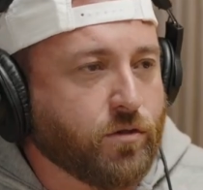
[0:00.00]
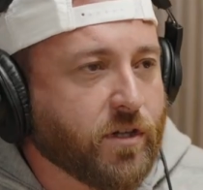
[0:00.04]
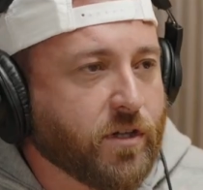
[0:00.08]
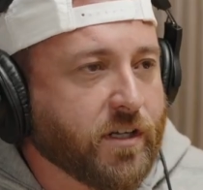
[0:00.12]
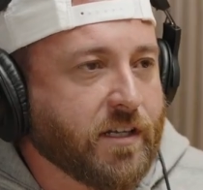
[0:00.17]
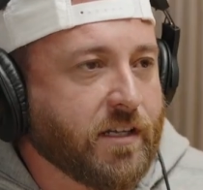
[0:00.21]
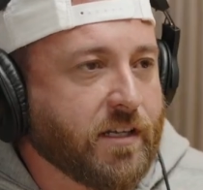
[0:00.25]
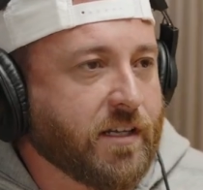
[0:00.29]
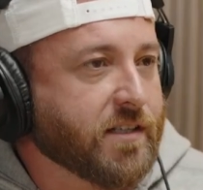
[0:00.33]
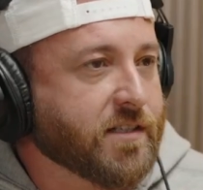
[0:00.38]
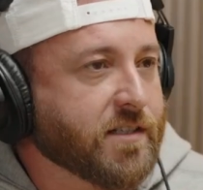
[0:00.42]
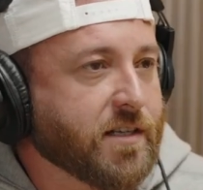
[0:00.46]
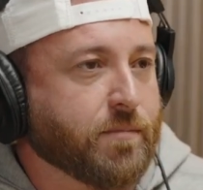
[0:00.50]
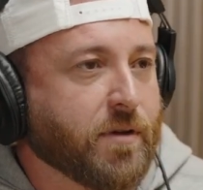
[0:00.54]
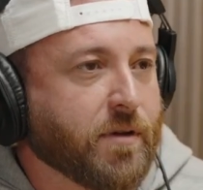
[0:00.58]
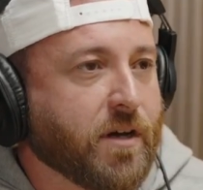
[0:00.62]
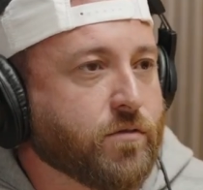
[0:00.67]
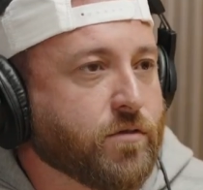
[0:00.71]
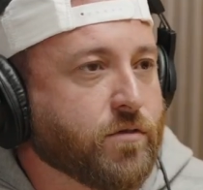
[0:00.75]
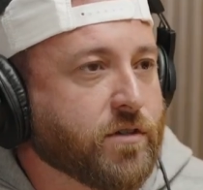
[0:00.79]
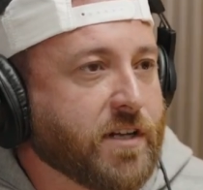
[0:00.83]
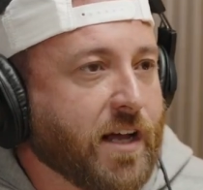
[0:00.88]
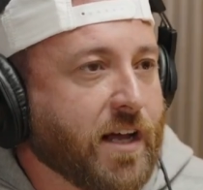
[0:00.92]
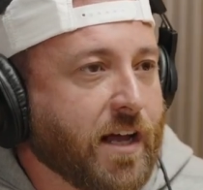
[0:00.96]
Like he gets up
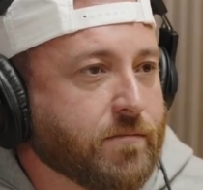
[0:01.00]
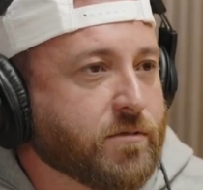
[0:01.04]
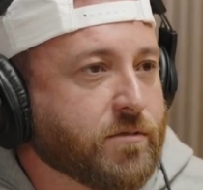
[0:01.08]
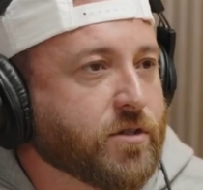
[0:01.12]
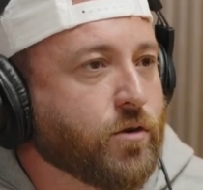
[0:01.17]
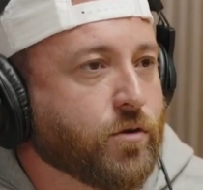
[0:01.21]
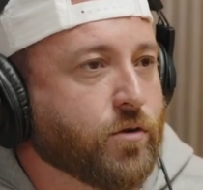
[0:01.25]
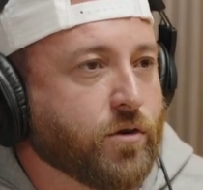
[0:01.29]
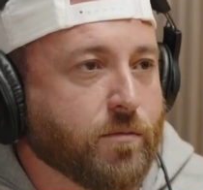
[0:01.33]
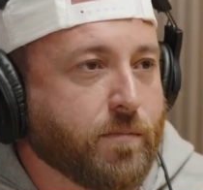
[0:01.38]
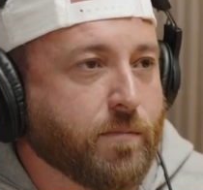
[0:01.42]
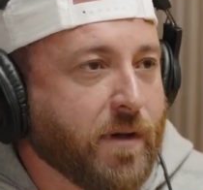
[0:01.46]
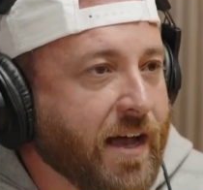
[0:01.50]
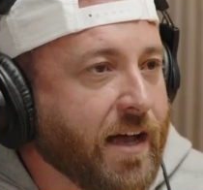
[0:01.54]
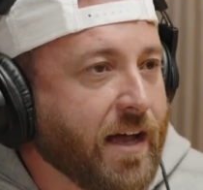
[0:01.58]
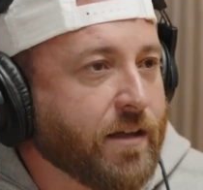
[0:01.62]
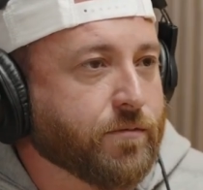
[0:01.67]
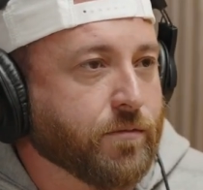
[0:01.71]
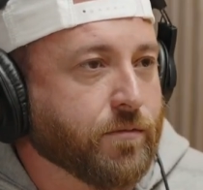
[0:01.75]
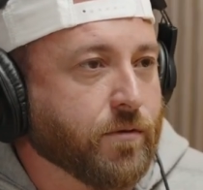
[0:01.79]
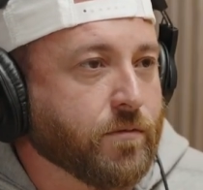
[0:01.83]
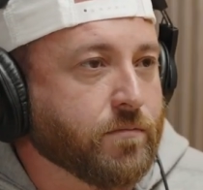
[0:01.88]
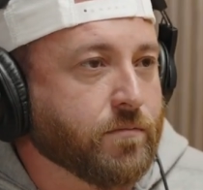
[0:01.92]
100 times to go to the bathroom.